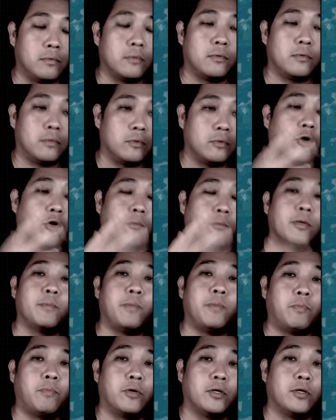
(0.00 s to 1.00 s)
normal
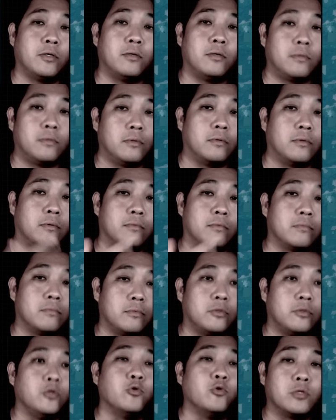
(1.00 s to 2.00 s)
people
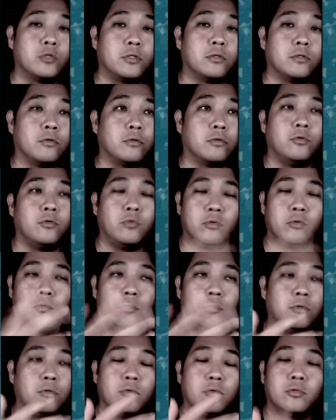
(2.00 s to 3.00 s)
use
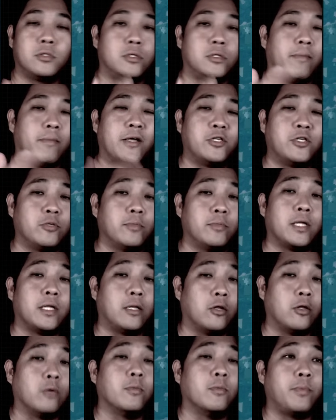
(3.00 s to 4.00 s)
use the measurement that
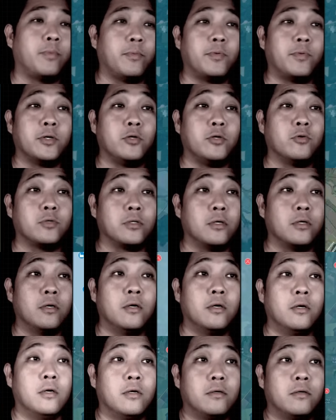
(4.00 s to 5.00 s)
normal people use.
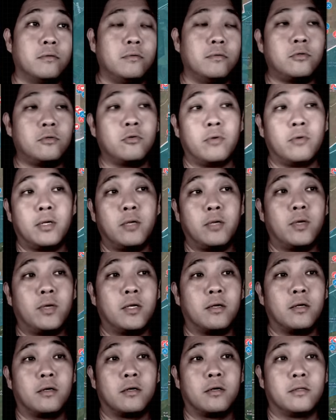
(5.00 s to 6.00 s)
So
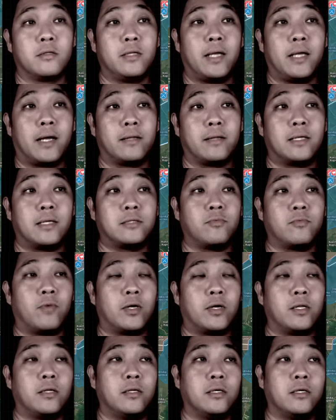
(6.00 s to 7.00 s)
anyway, yeah, that's
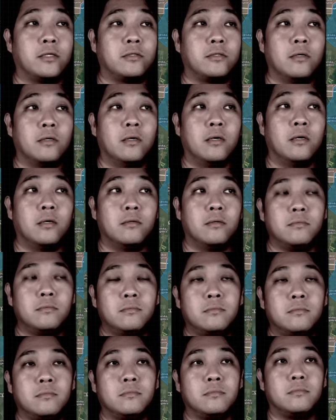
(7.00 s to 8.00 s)
what it is.
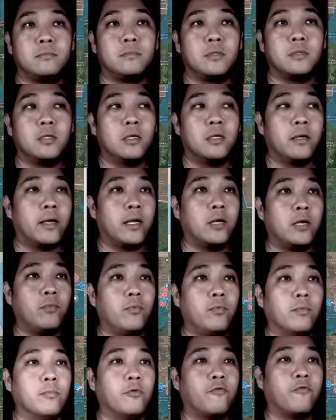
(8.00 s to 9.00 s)
And then
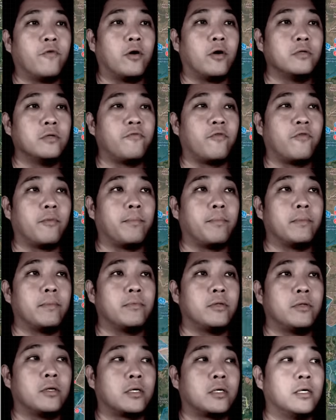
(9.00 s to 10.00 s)
we move on from
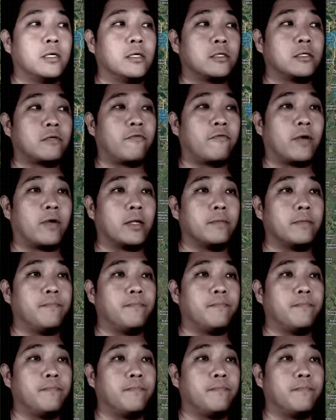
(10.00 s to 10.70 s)
the Kursk front.